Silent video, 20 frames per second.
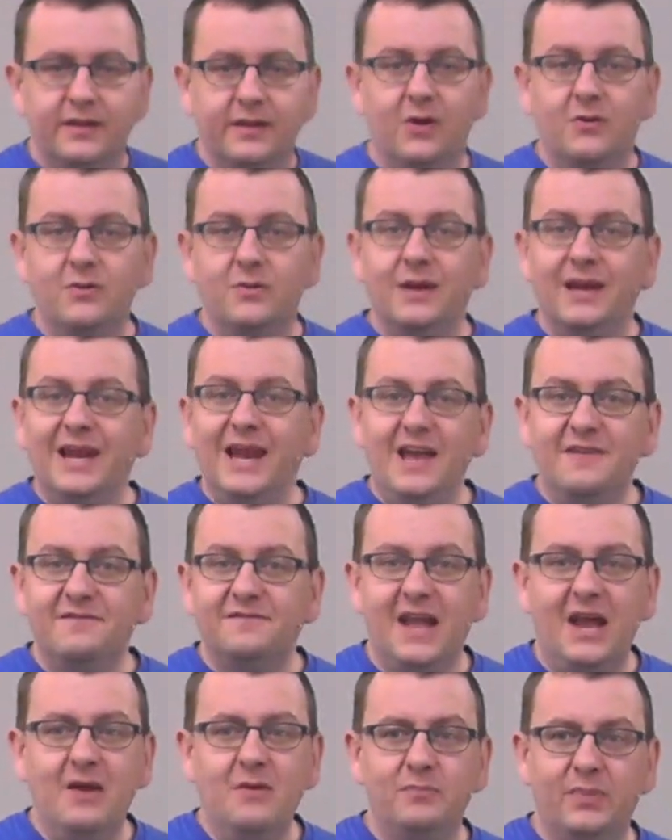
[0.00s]
left
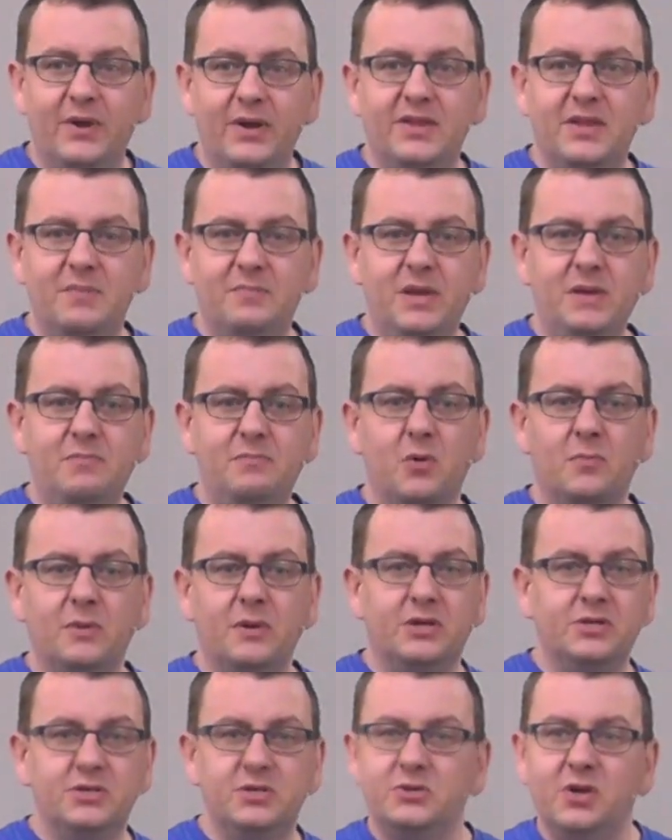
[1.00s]
out by other people
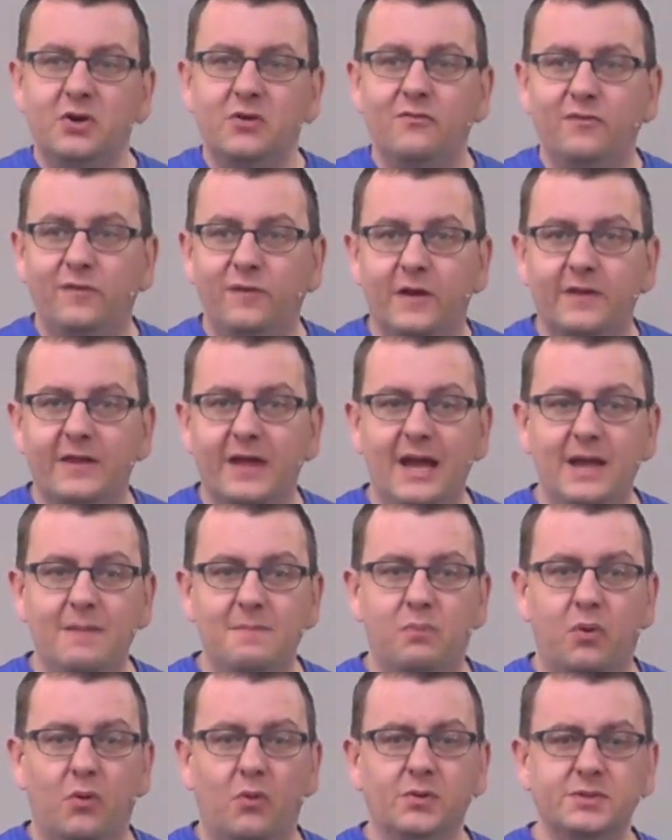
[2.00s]
because you don't feel that
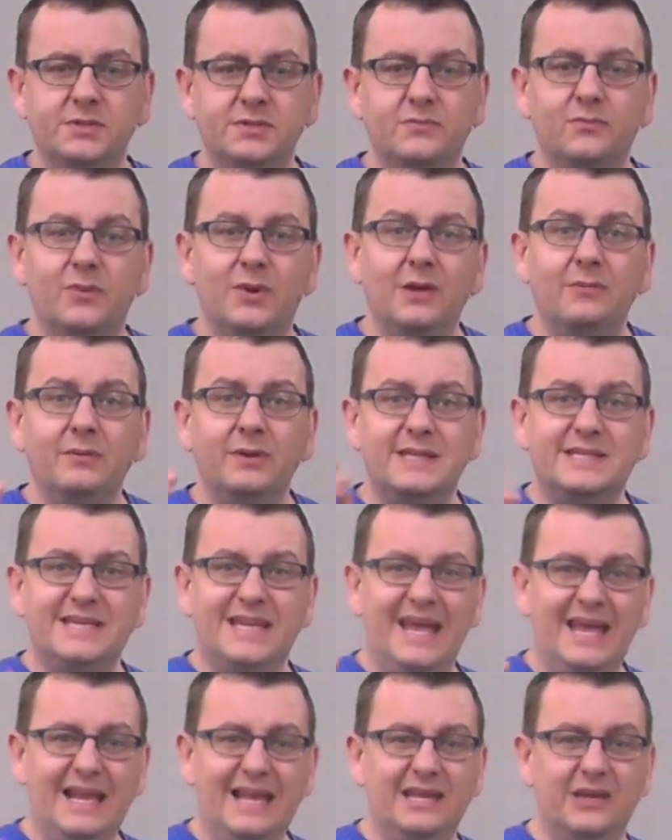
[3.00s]
important. Well, I want to
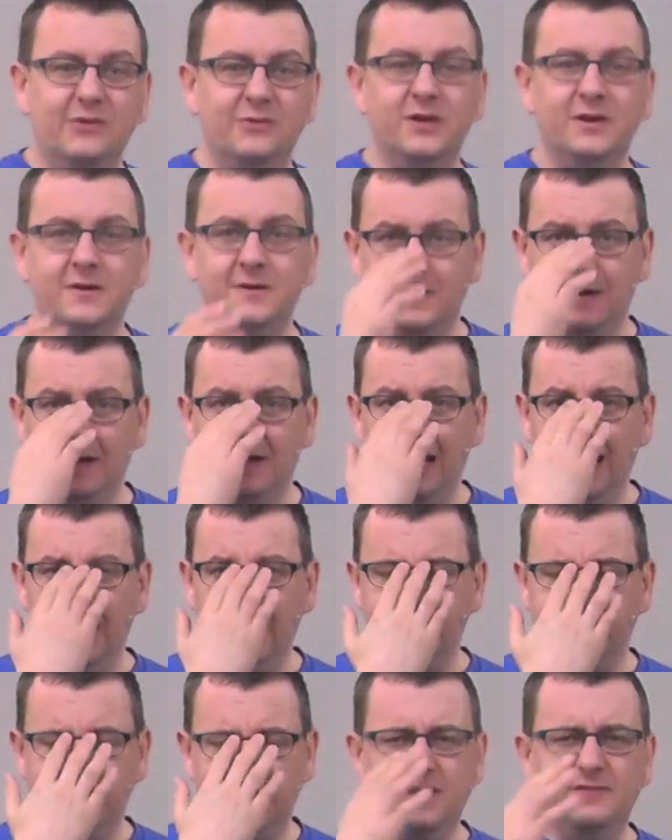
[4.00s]
tell you that
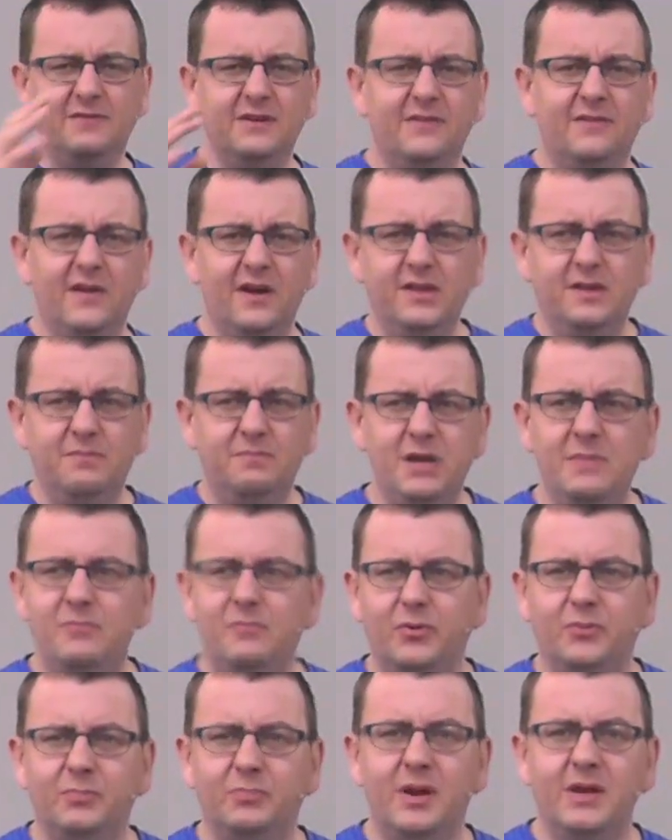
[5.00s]
actually, even if other
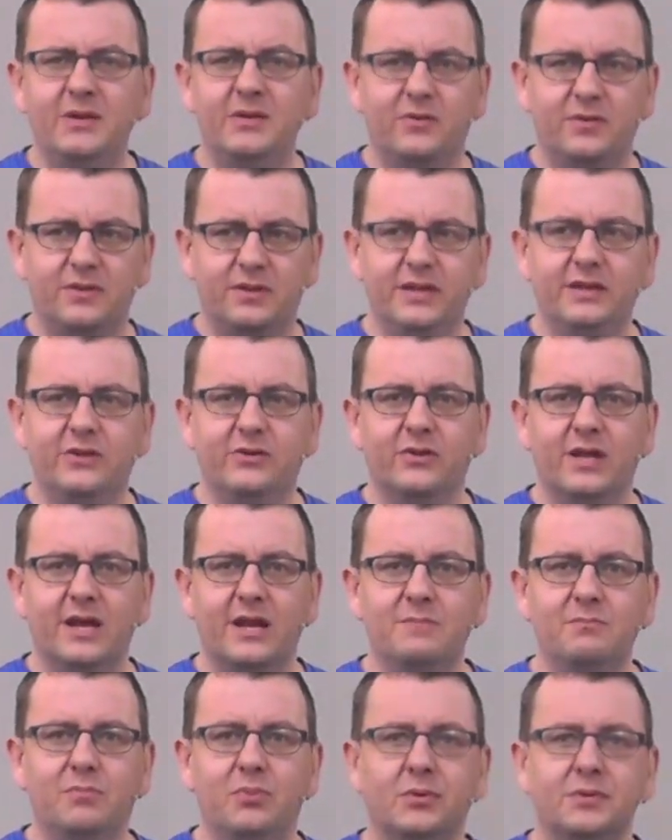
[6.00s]
people might not think you're that
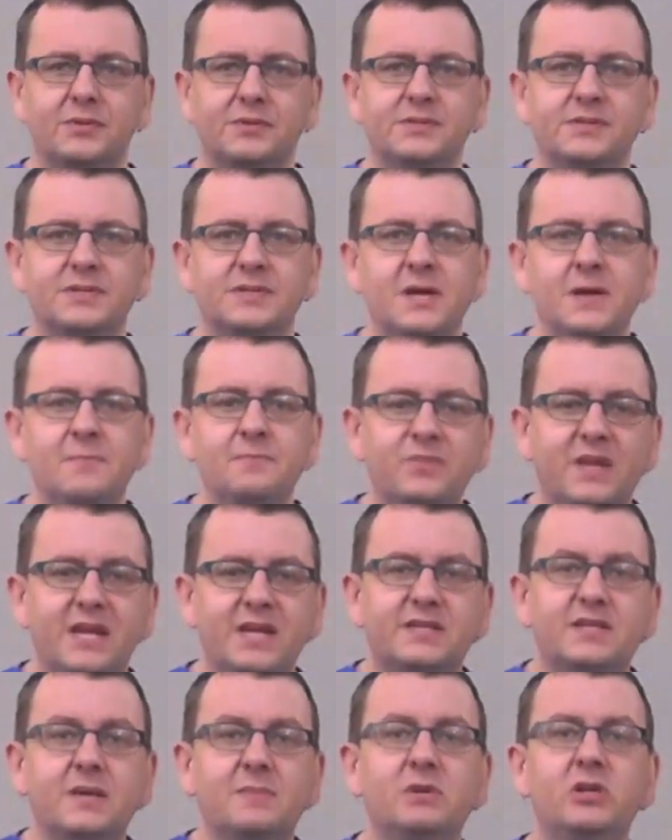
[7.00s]
important, there's
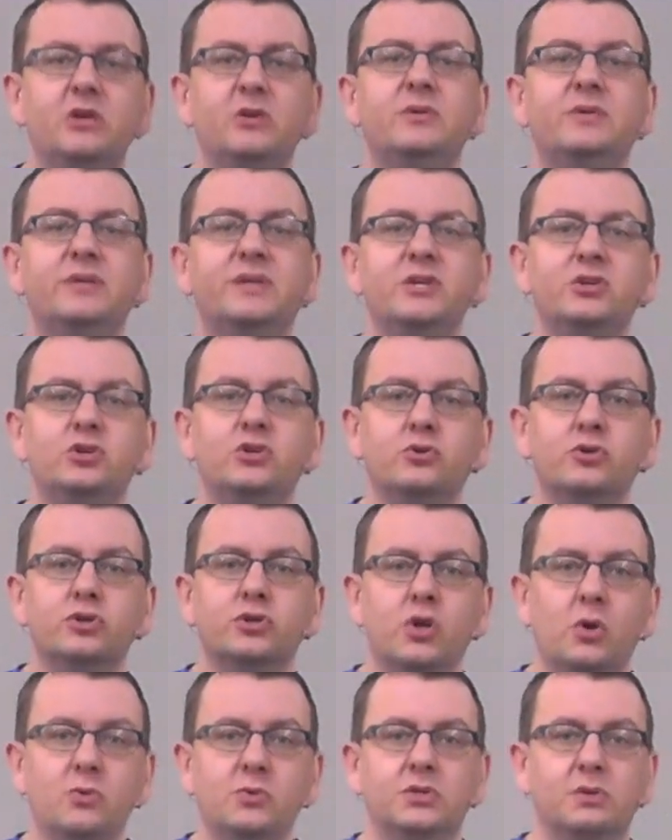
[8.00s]
somebody who thinks you're
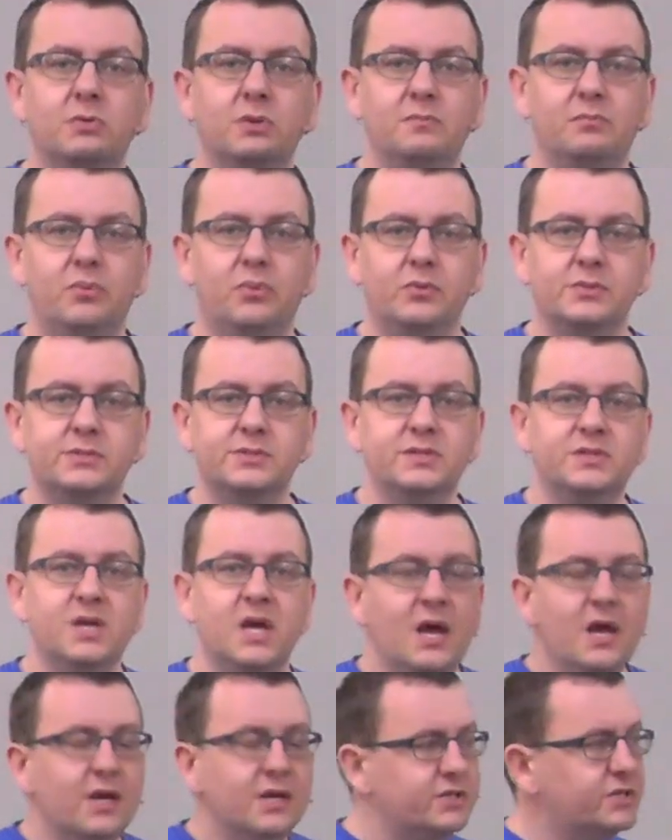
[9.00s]
so important.
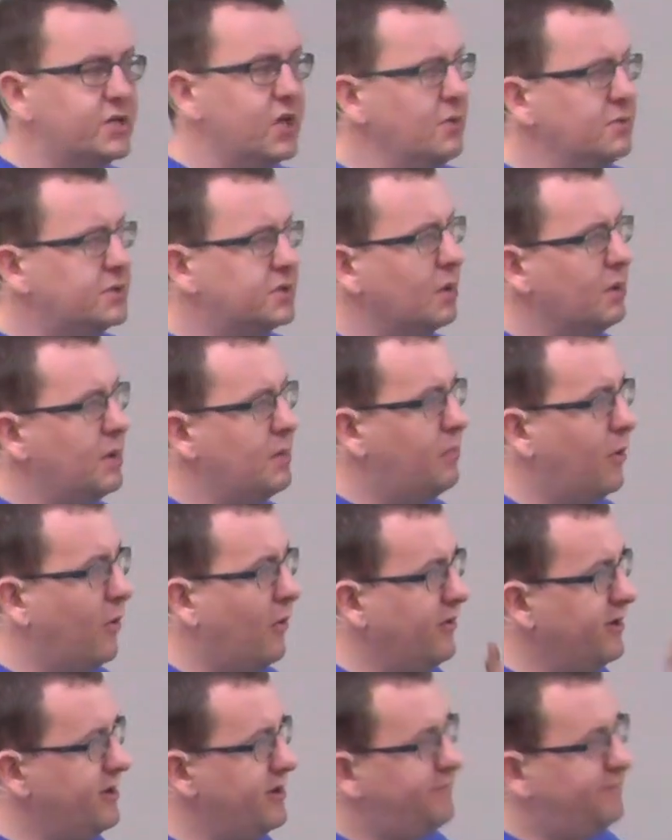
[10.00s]
So
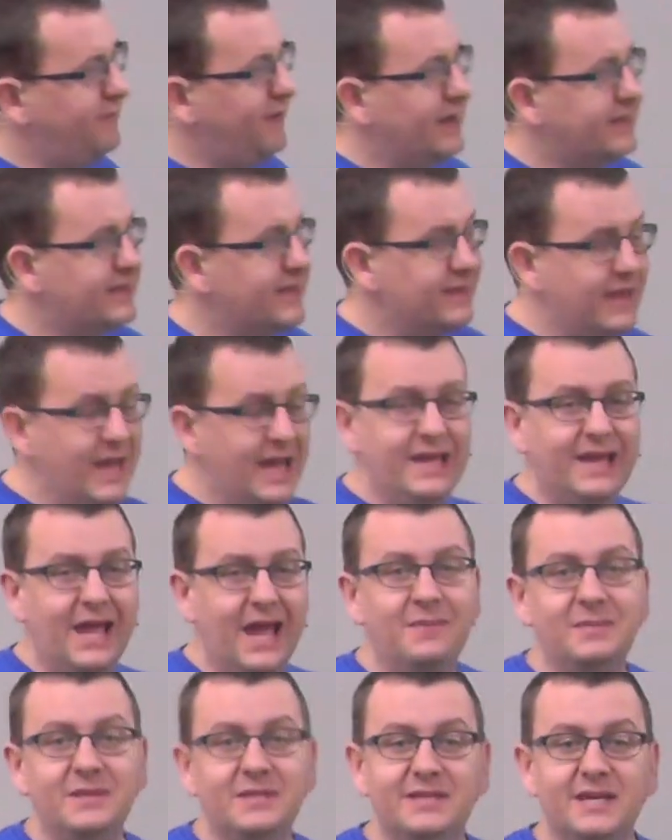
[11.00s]
important, in fact, that they
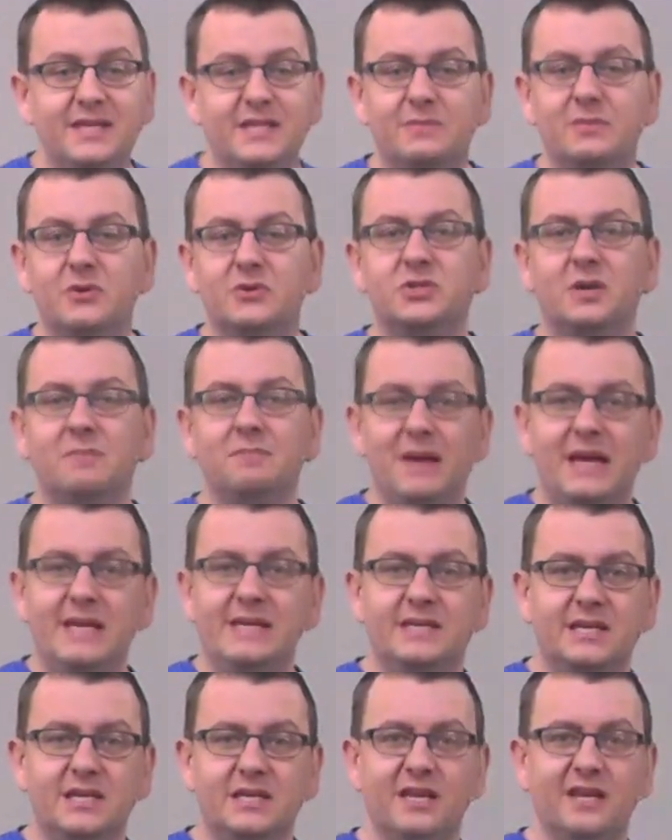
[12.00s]
came and did the most
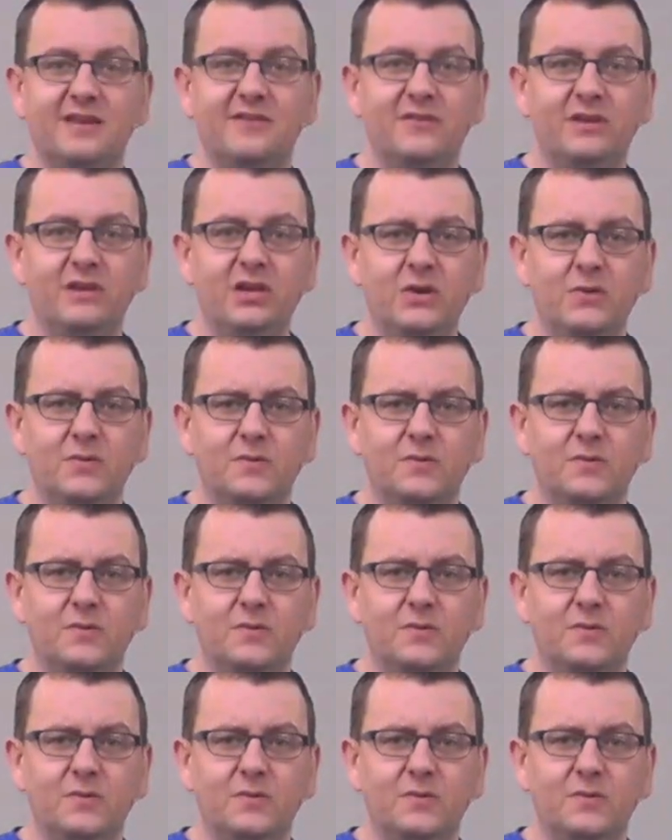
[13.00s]
amazing thing for you.